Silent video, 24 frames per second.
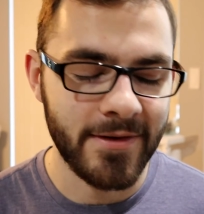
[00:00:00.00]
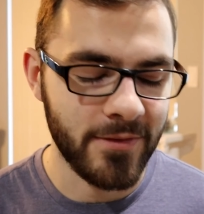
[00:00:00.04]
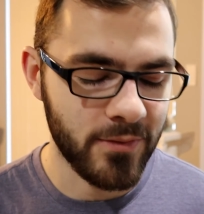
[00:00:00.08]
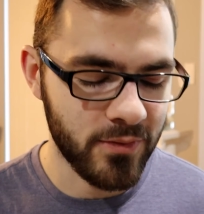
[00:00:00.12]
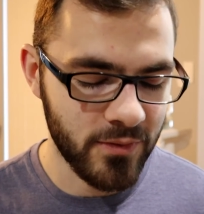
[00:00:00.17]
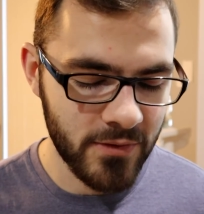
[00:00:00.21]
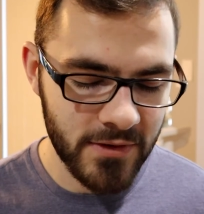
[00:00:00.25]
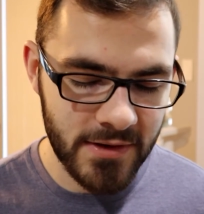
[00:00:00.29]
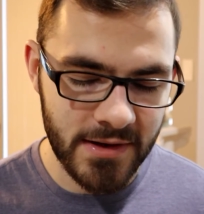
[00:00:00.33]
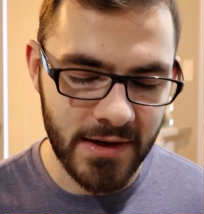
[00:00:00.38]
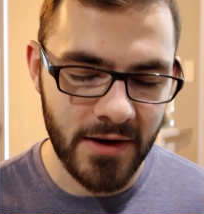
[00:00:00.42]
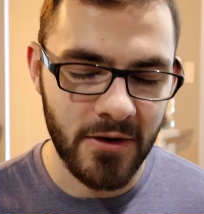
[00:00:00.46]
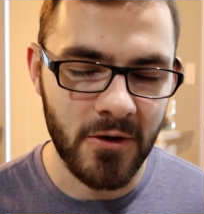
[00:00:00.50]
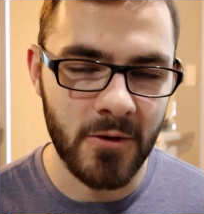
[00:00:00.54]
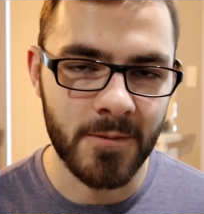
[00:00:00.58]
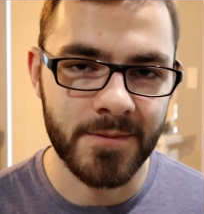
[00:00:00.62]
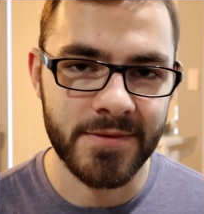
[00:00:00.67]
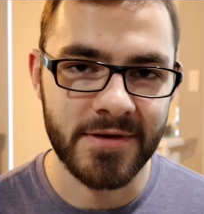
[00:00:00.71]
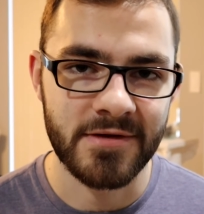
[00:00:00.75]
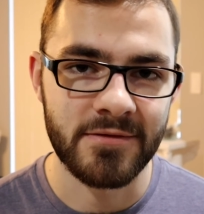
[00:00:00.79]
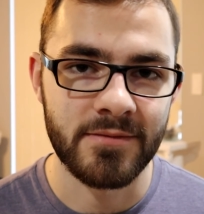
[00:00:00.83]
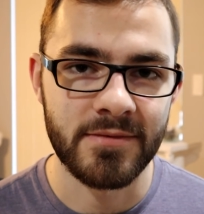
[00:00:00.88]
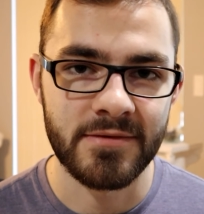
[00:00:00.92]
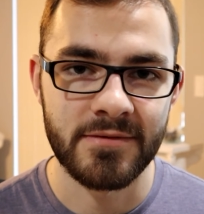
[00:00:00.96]
I really
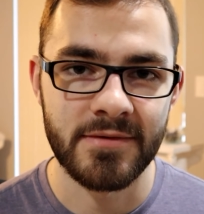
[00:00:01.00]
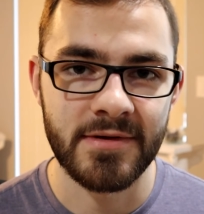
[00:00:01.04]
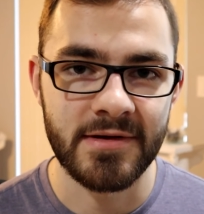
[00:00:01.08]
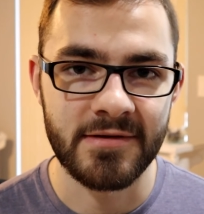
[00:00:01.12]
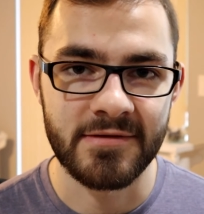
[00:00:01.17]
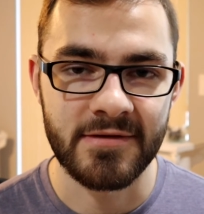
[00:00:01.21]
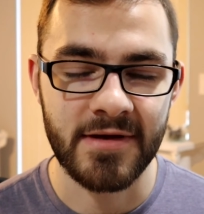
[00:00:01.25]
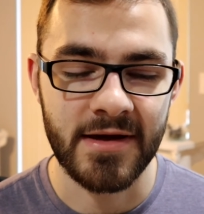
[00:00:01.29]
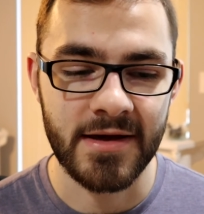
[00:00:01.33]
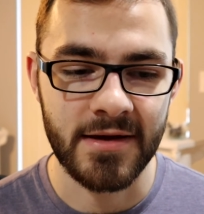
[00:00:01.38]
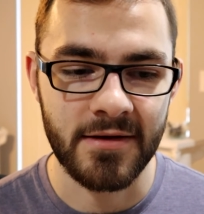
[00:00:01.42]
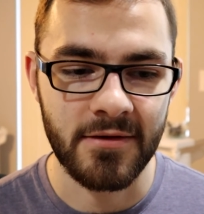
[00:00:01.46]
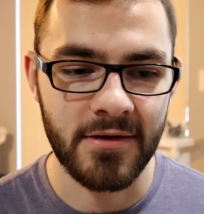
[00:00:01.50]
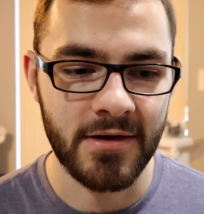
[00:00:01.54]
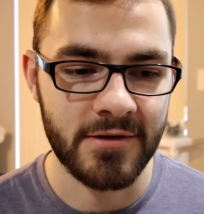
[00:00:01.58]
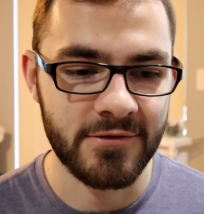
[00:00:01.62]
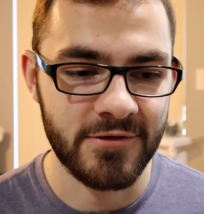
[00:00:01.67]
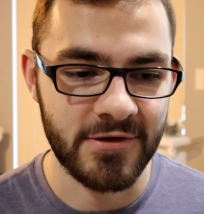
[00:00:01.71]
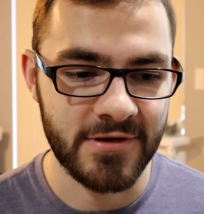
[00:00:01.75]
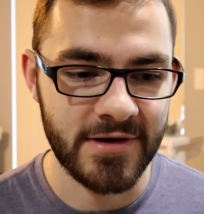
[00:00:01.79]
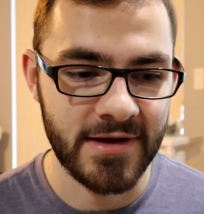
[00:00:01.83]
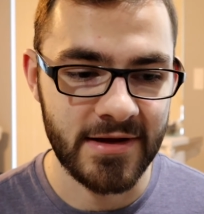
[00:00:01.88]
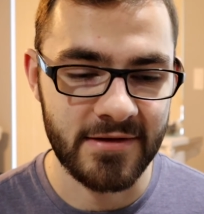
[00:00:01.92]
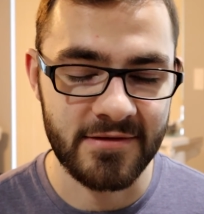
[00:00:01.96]
hope they re-sign
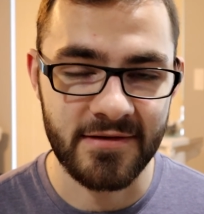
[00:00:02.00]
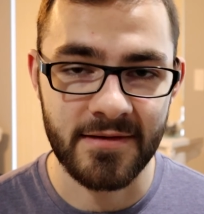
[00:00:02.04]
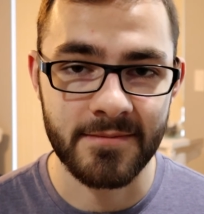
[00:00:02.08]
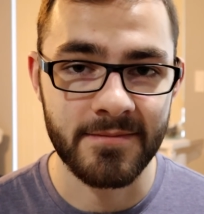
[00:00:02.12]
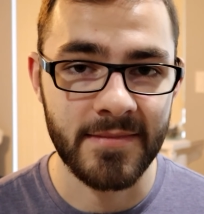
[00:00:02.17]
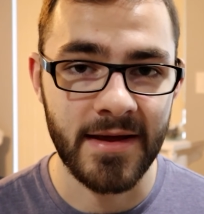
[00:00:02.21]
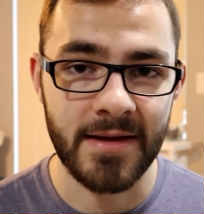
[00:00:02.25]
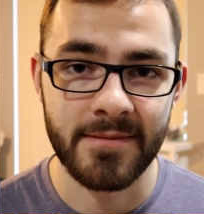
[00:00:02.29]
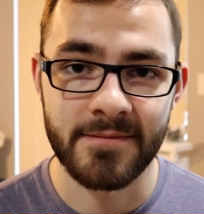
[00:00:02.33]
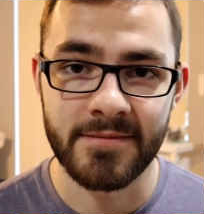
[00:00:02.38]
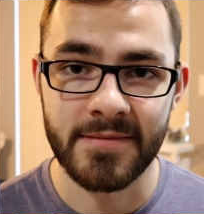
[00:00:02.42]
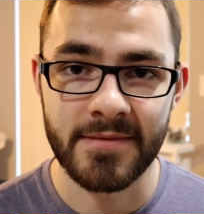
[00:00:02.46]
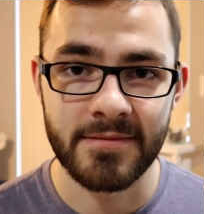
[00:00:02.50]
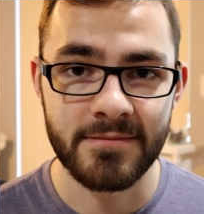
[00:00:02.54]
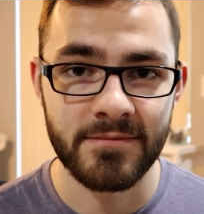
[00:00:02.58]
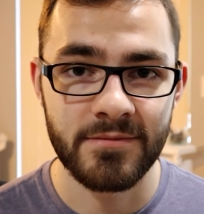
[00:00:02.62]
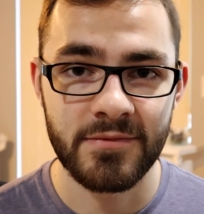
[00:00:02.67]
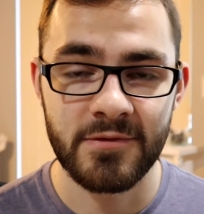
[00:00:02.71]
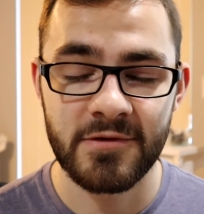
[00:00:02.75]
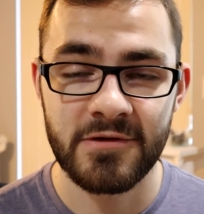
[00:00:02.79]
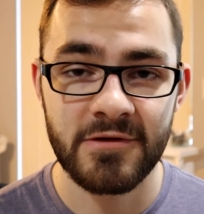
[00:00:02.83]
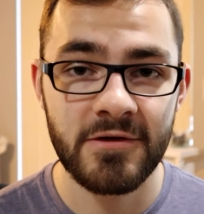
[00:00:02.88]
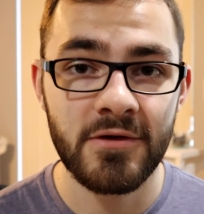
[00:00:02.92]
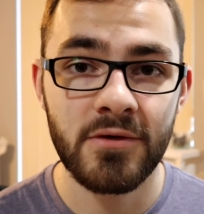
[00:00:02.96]
Quandre Diggs. I'm
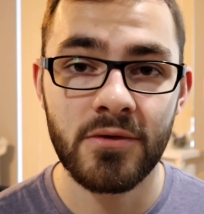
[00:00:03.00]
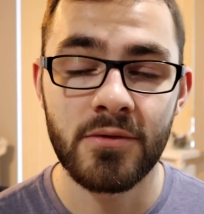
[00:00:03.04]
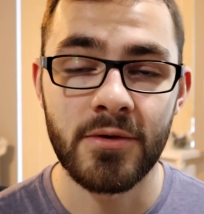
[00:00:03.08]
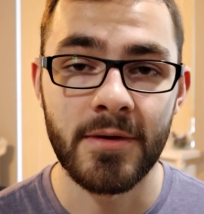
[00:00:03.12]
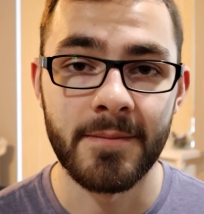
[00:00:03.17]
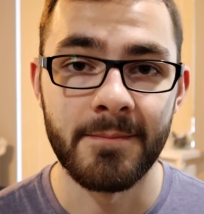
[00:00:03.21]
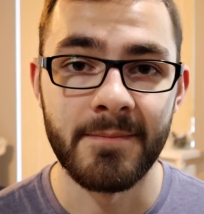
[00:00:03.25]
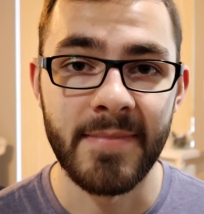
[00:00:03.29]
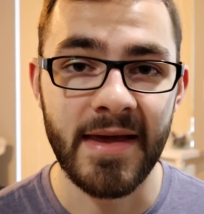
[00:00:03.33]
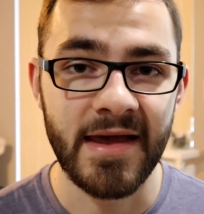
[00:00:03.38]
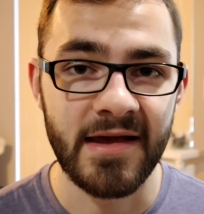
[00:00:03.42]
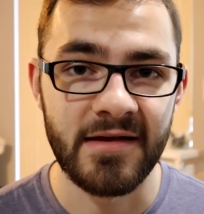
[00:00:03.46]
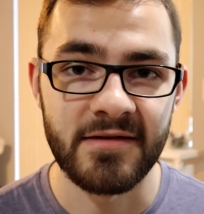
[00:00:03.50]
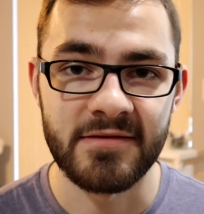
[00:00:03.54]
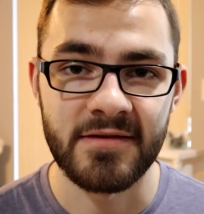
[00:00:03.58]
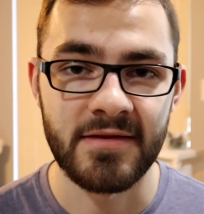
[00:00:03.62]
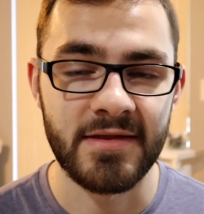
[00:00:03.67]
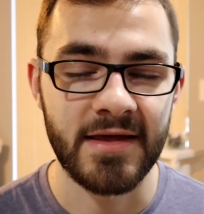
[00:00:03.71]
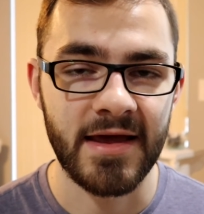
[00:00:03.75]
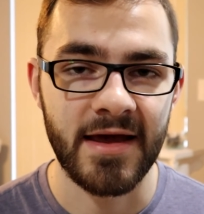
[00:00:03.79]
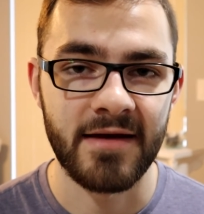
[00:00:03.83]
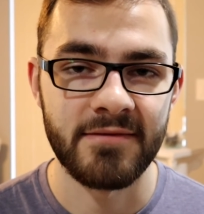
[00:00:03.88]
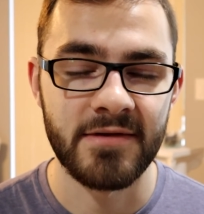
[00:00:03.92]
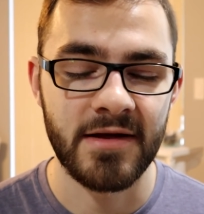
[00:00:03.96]
still amazed
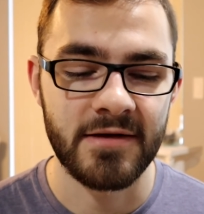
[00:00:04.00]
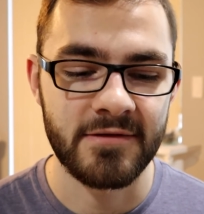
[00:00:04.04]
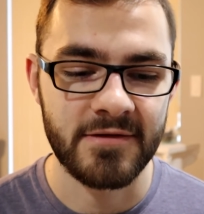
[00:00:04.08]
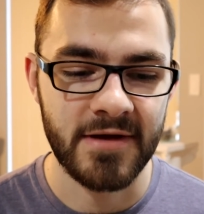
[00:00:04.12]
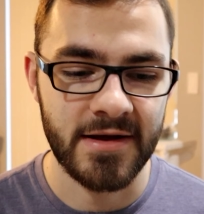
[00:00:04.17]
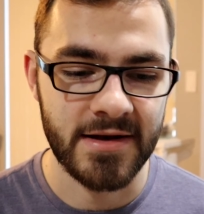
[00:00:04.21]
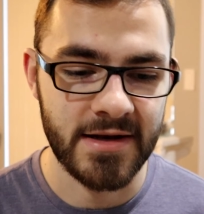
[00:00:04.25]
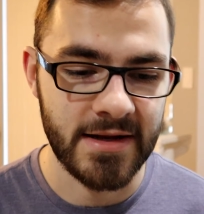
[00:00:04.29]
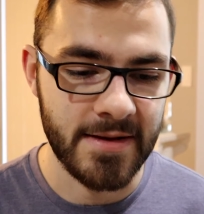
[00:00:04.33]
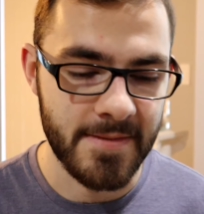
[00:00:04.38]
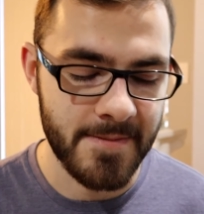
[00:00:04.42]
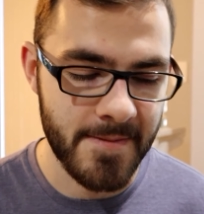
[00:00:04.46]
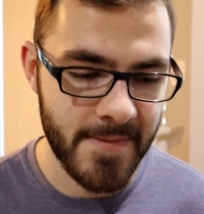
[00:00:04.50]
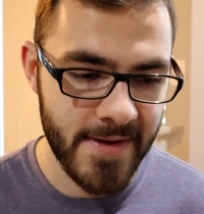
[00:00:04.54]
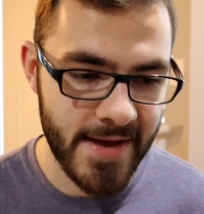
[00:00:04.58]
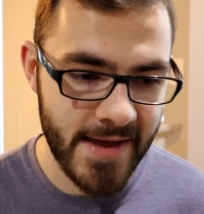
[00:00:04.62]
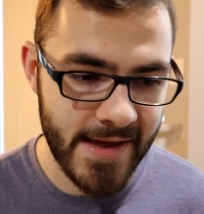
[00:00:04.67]
that they have not signed him.